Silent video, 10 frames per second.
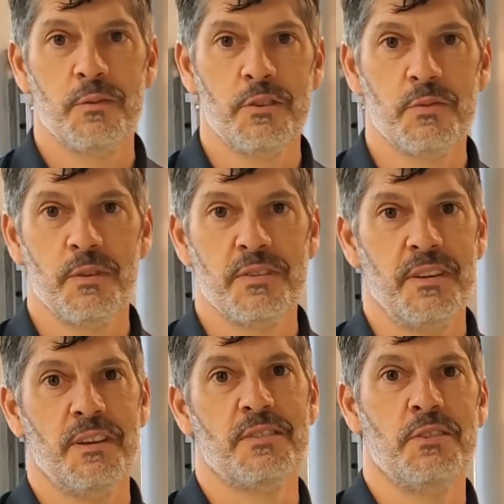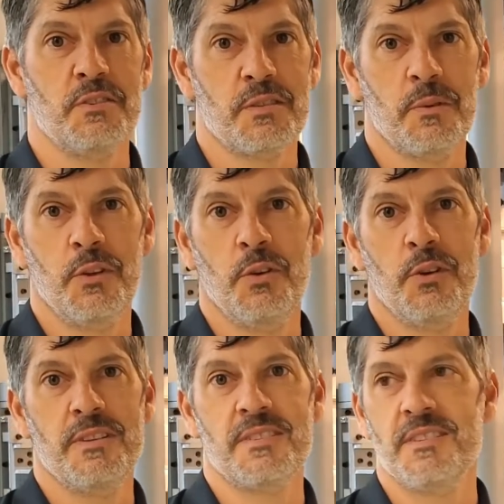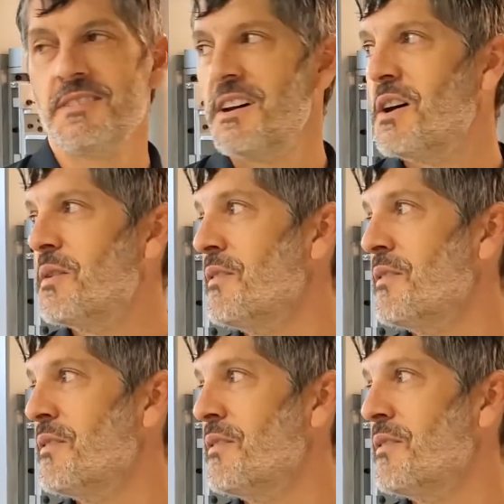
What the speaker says: I just want to say excuse some of the noise because we